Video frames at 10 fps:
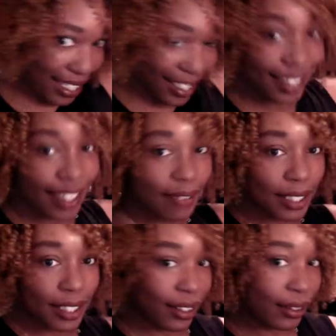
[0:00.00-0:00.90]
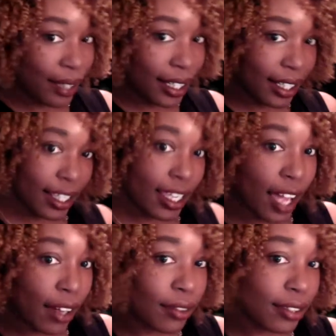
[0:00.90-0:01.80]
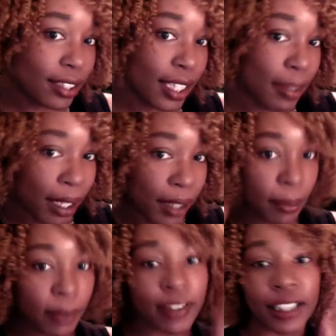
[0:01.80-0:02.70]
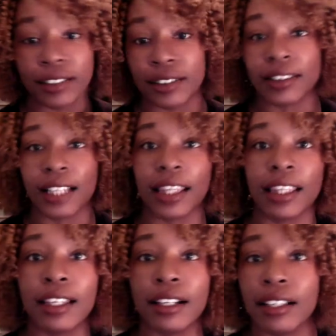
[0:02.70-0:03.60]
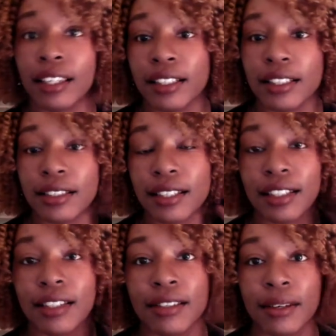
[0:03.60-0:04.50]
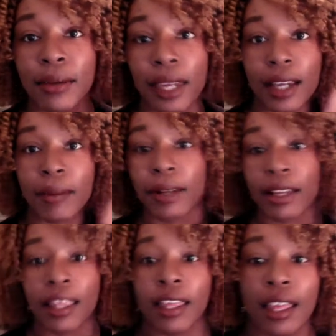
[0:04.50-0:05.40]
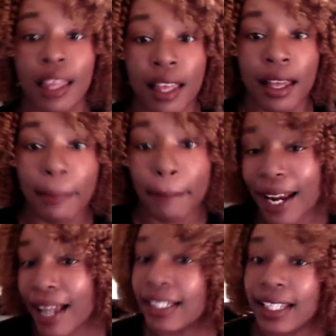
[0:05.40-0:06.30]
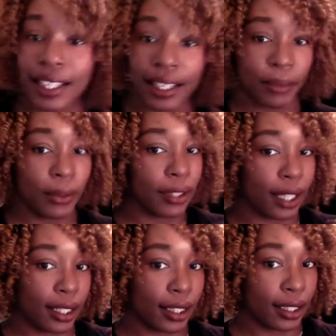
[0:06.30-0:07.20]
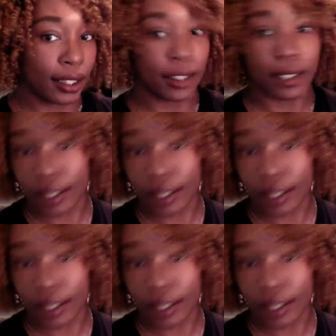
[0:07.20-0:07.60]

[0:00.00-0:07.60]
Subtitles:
Let me turn around. Y'all gonna see my imperfections because I literally just did this on camera. But I dig it more like this.